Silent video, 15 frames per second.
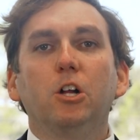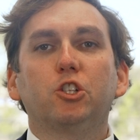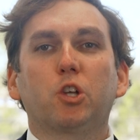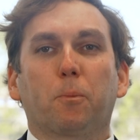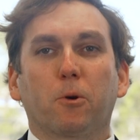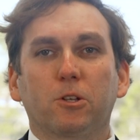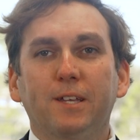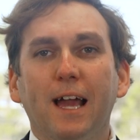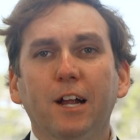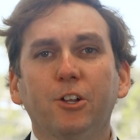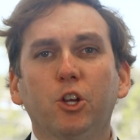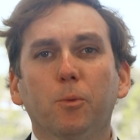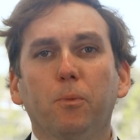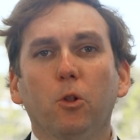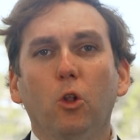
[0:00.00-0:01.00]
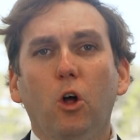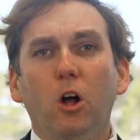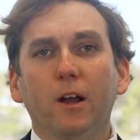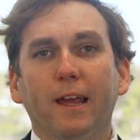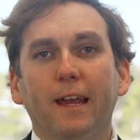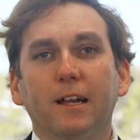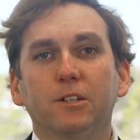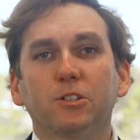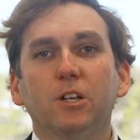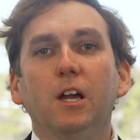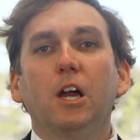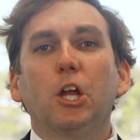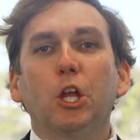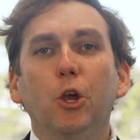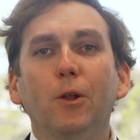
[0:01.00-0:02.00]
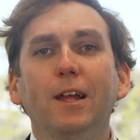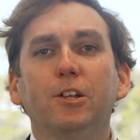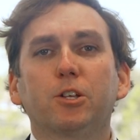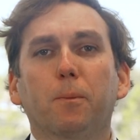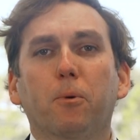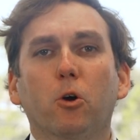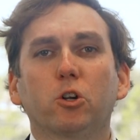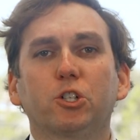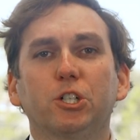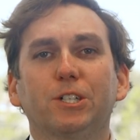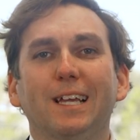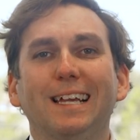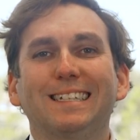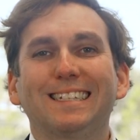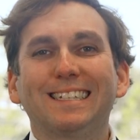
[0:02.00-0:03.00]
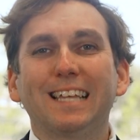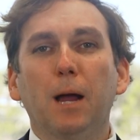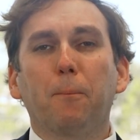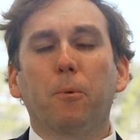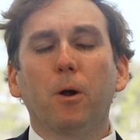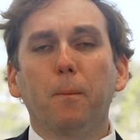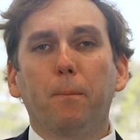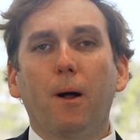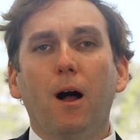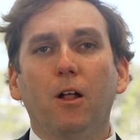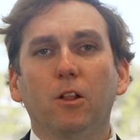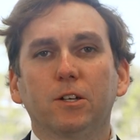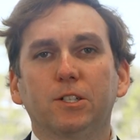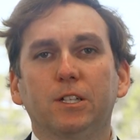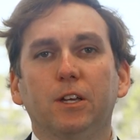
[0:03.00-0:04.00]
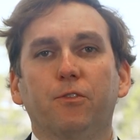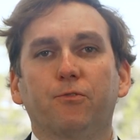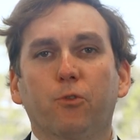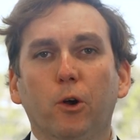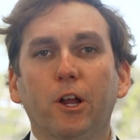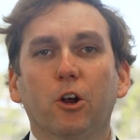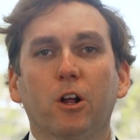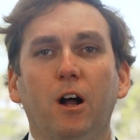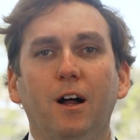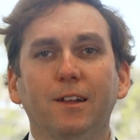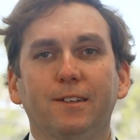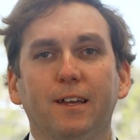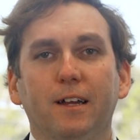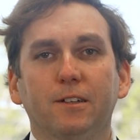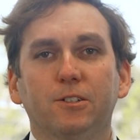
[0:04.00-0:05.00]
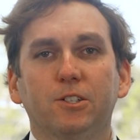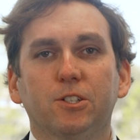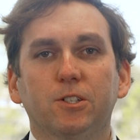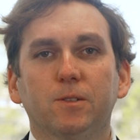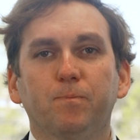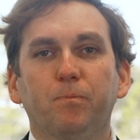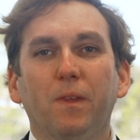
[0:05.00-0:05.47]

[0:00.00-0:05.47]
To protect your belongings, you need to purchase a separate policy for your contents.